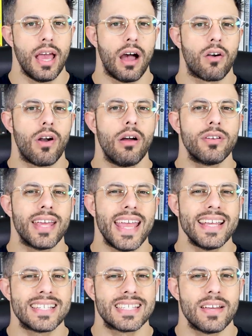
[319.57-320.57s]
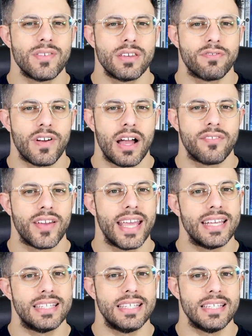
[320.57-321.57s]
around 875
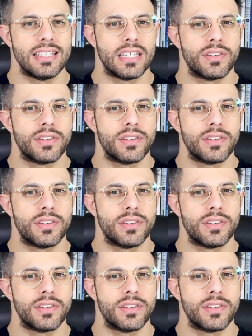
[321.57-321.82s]
AD,